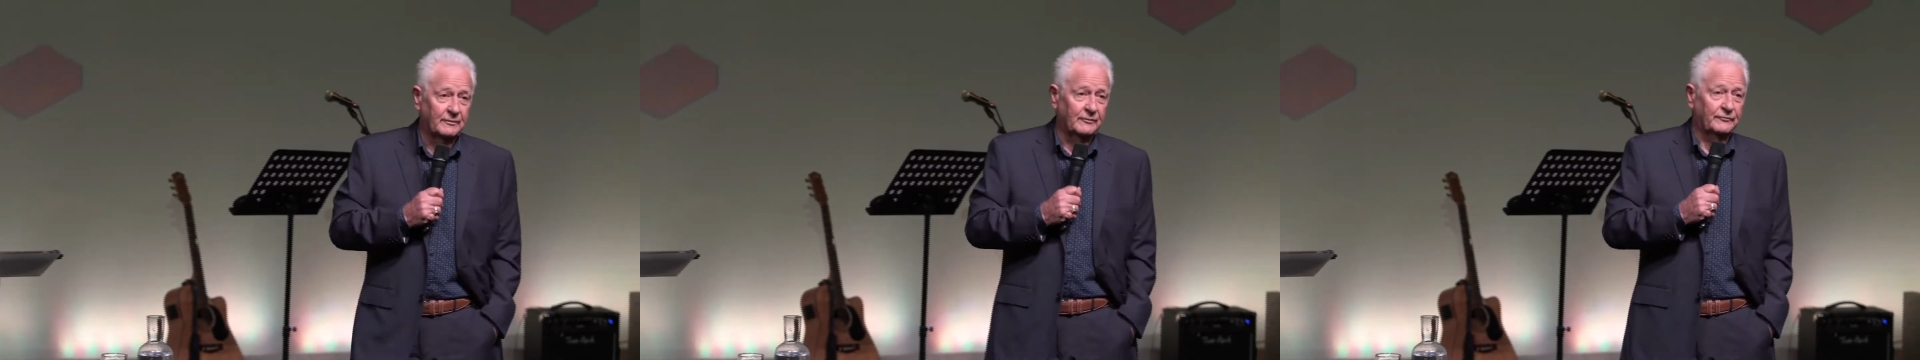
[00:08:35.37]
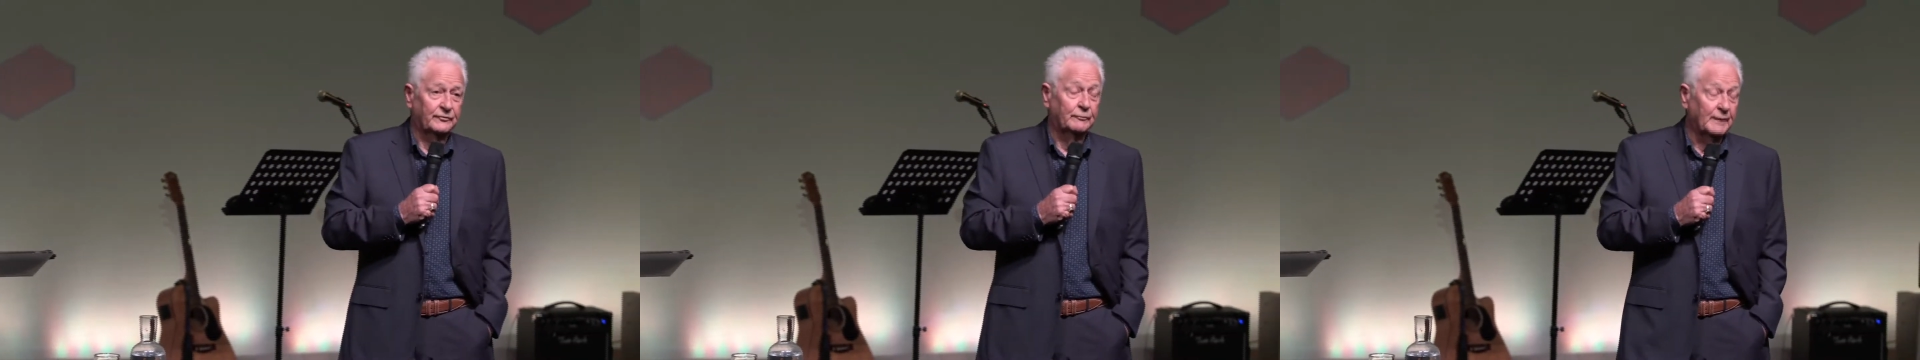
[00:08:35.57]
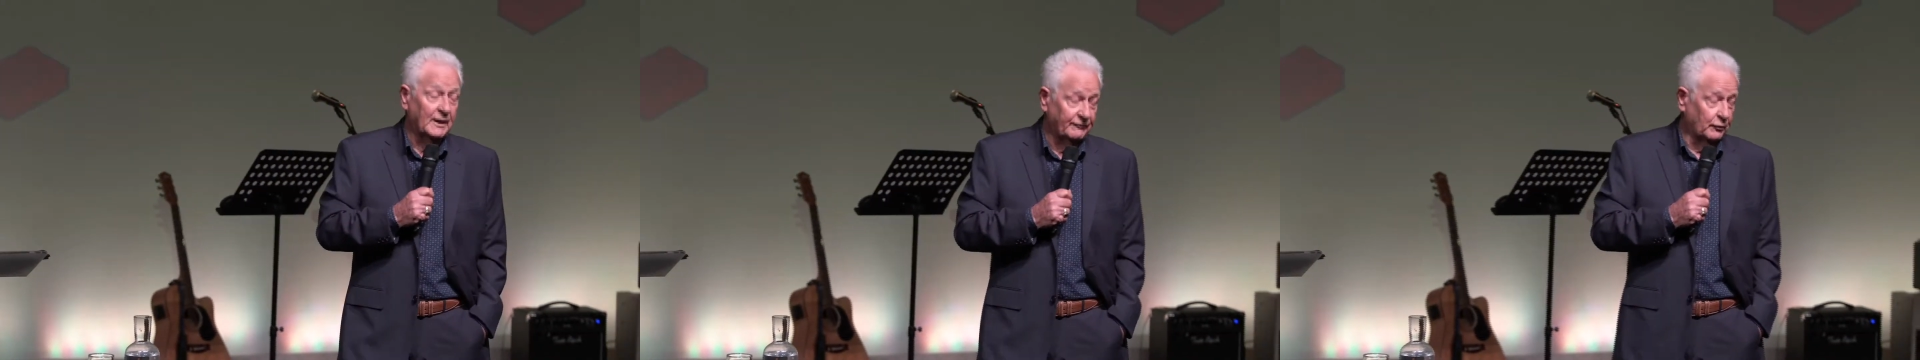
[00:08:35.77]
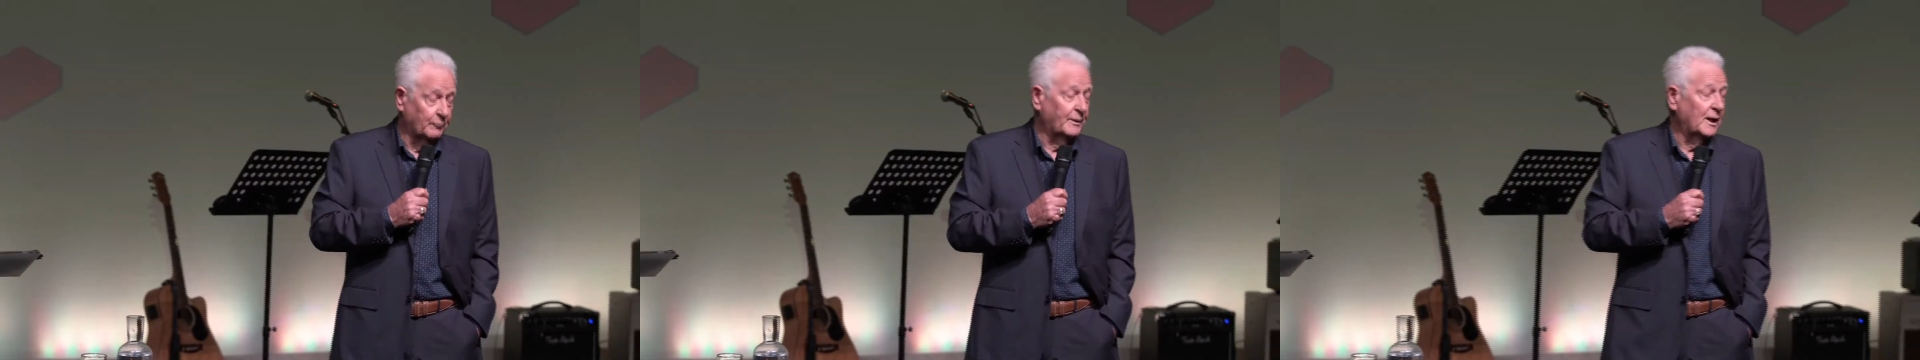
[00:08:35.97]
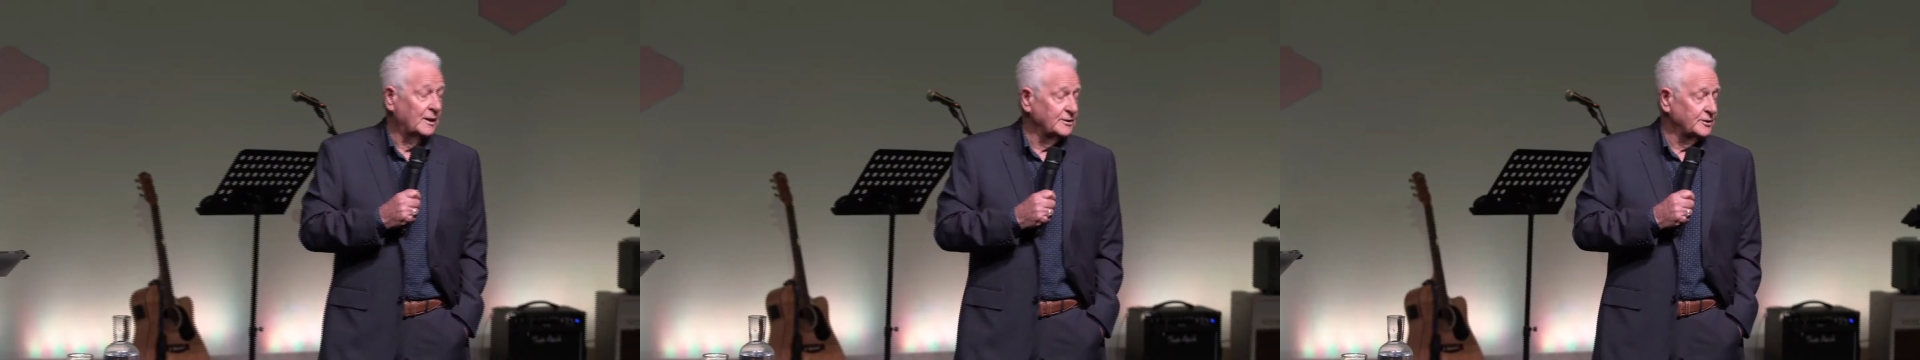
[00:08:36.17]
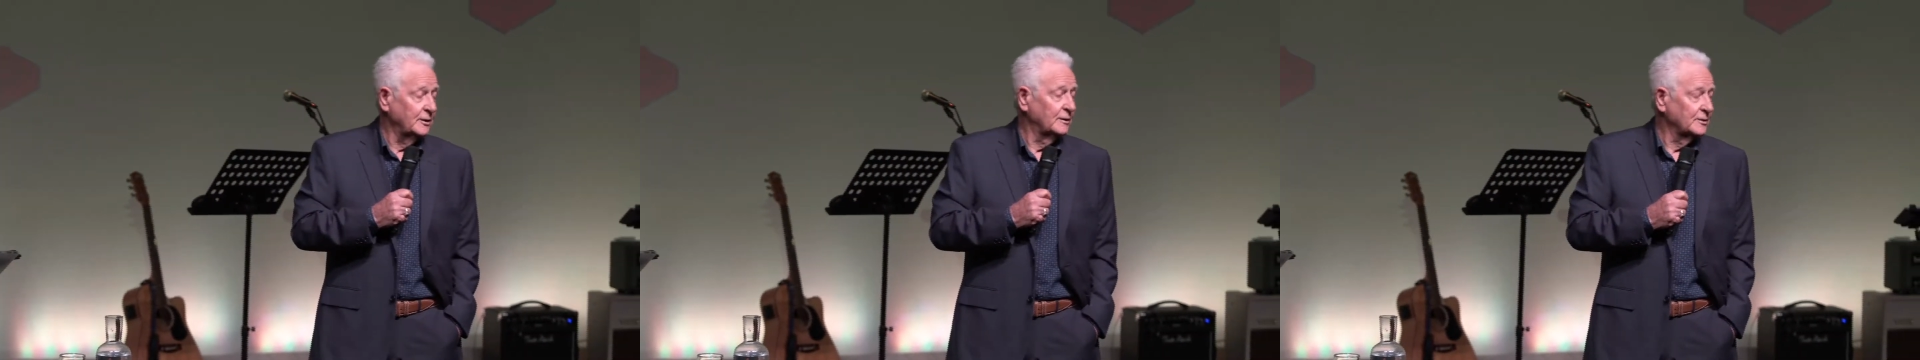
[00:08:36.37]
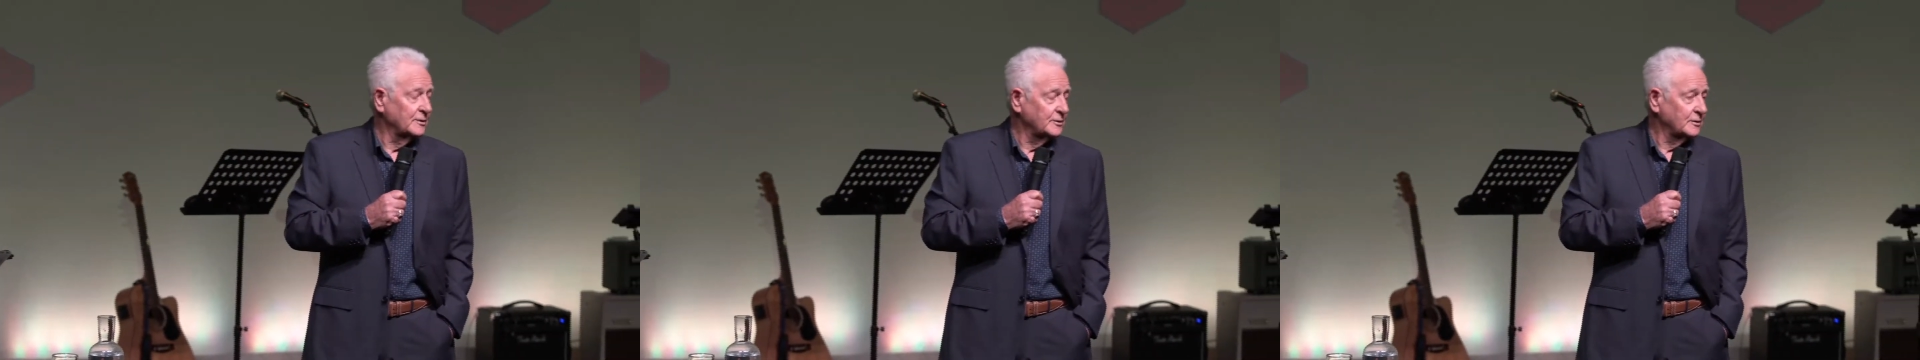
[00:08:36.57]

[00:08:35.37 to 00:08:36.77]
for me for past sins.